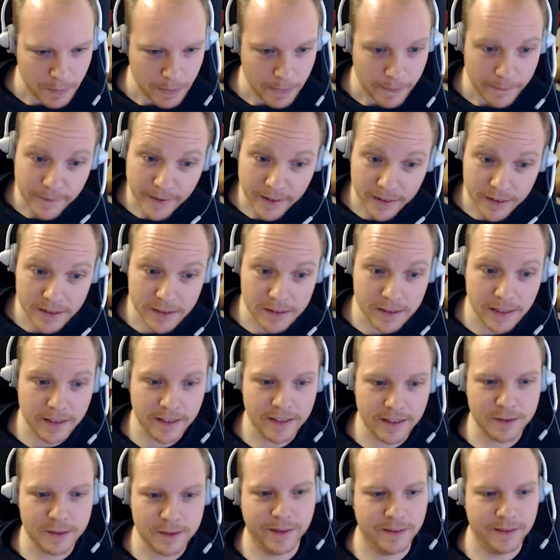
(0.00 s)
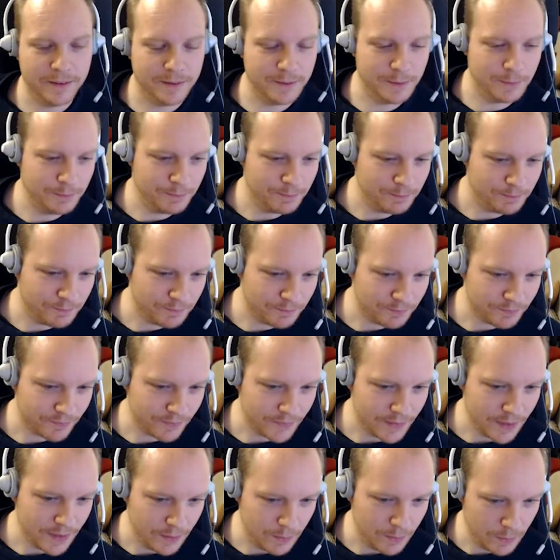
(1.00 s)
That is unexpected.
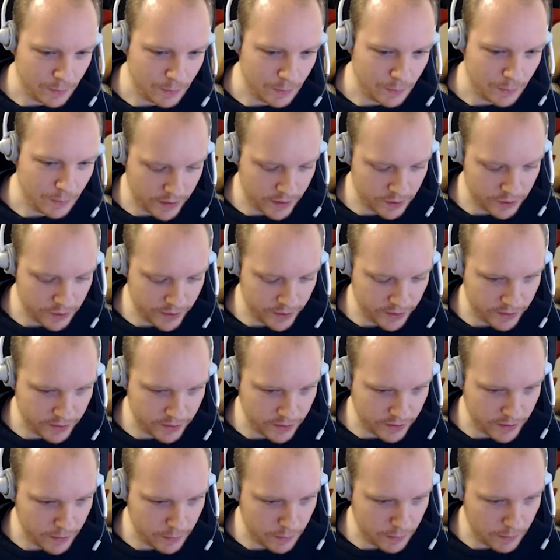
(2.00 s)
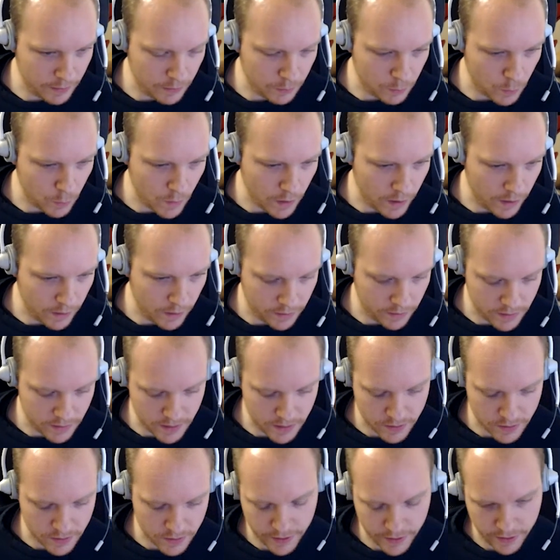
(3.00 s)
We can run it again. While this
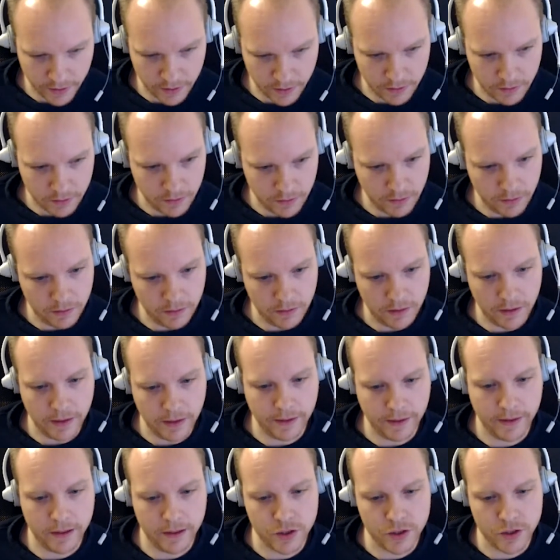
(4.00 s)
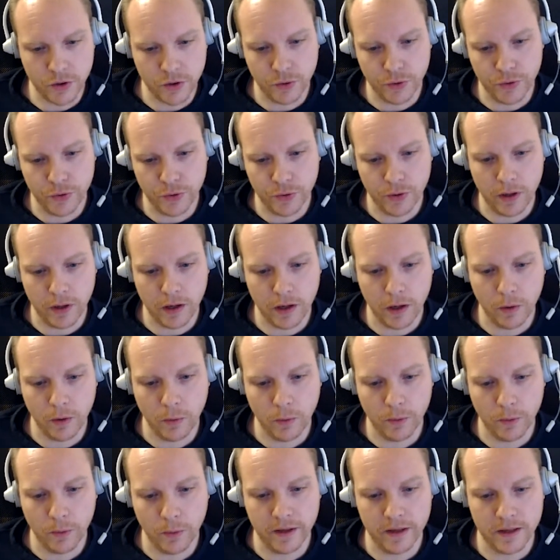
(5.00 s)
is running, I can show you
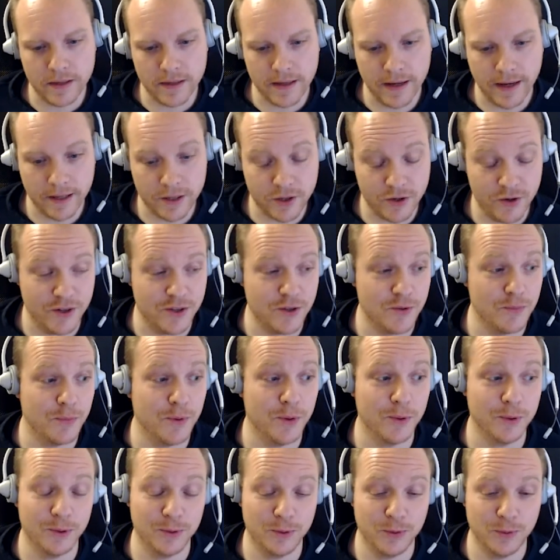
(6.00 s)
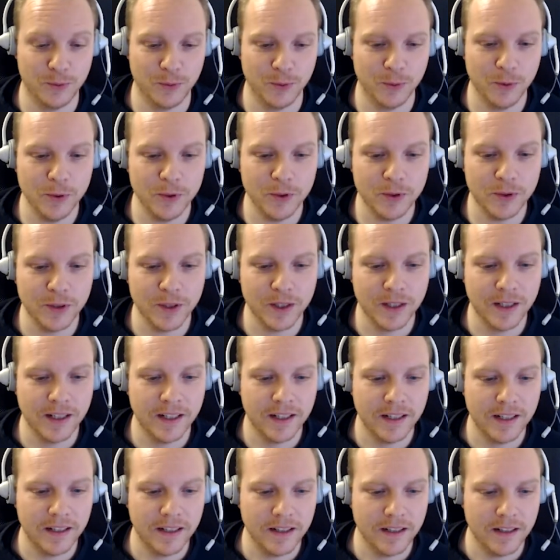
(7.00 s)
how it is actually supposed to look.
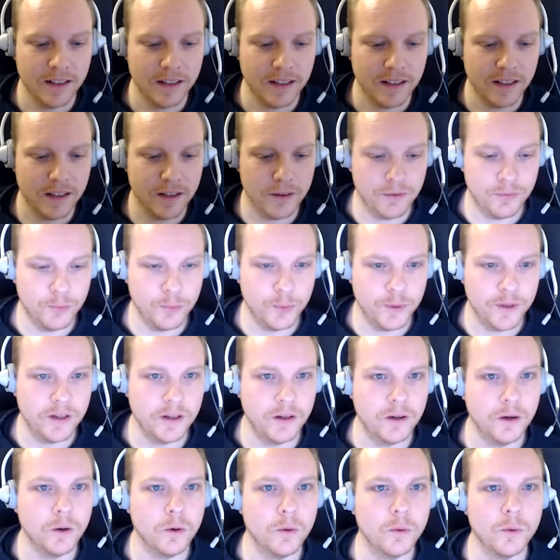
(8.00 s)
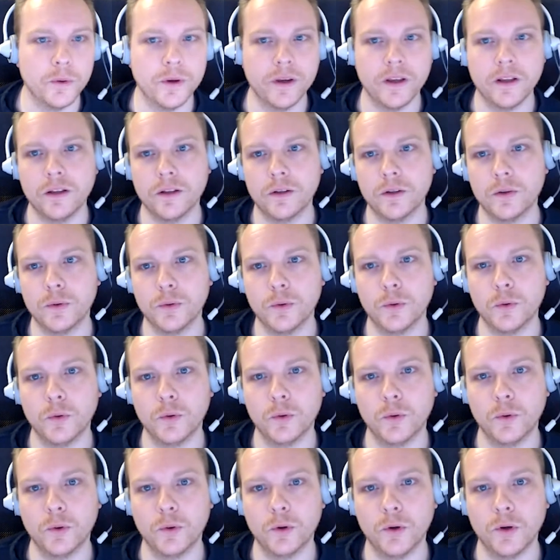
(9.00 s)
If we go
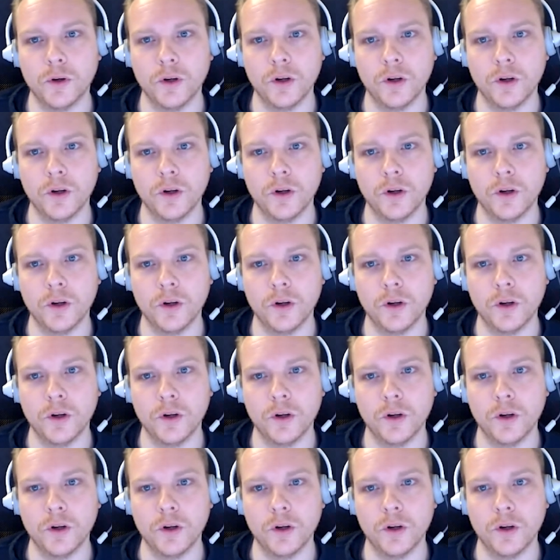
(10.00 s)
into,